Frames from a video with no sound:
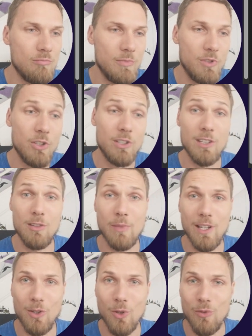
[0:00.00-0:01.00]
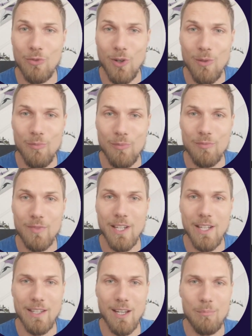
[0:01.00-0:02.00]
just as you might know from
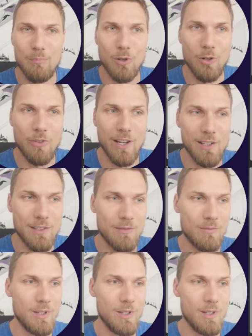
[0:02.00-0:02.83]
GitHub profiles.